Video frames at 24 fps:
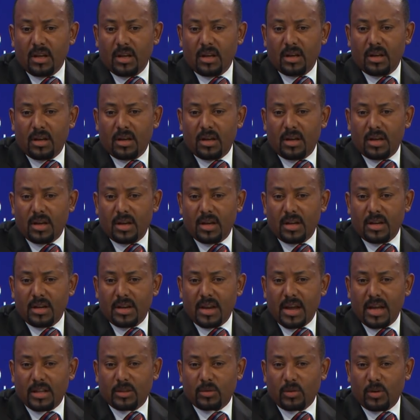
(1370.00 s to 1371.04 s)

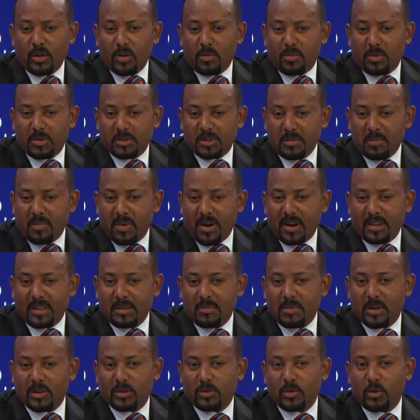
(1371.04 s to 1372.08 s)
Not only opposition party,
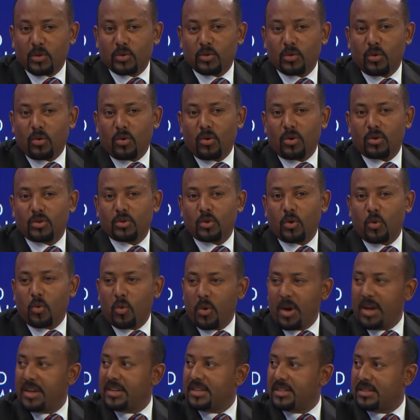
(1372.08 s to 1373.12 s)
but also
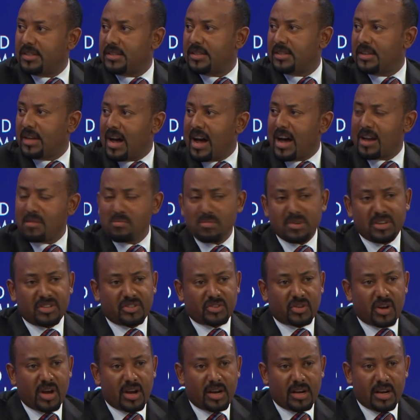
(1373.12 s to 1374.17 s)
waged armed
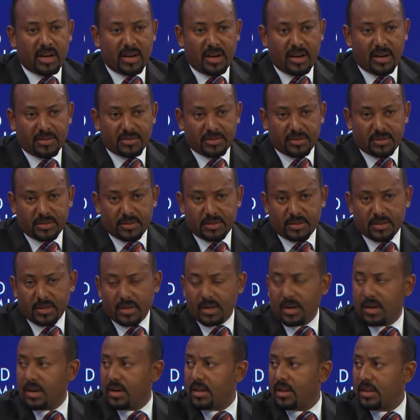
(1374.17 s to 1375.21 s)
struggle against
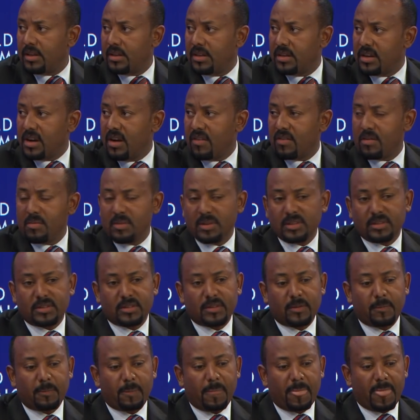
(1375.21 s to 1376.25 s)
the government.
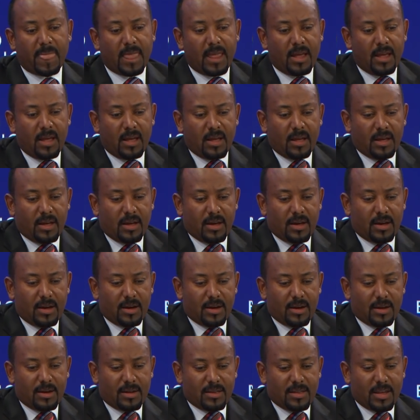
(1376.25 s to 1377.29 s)

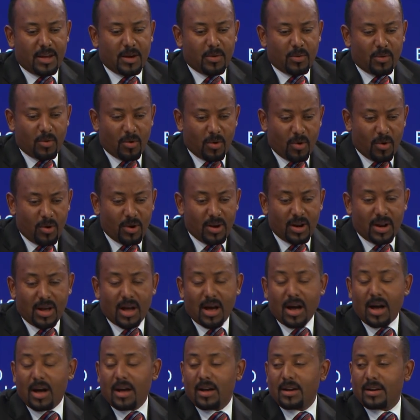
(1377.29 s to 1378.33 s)
They all
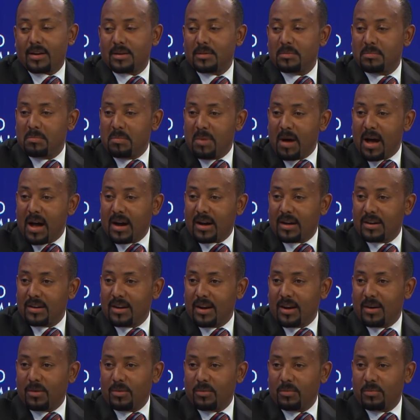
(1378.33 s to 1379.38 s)
are back
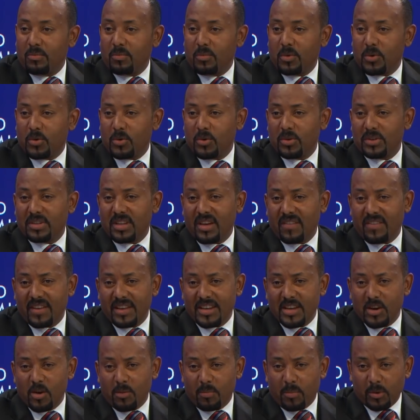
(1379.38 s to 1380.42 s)
now. We don't have
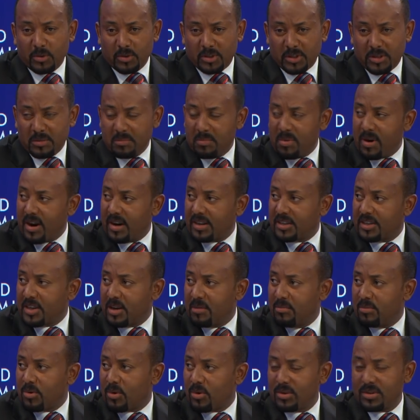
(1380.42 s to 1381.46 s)
any opposition party
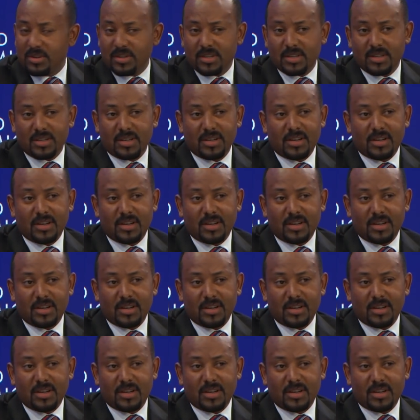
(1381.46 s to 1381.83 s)
abroad.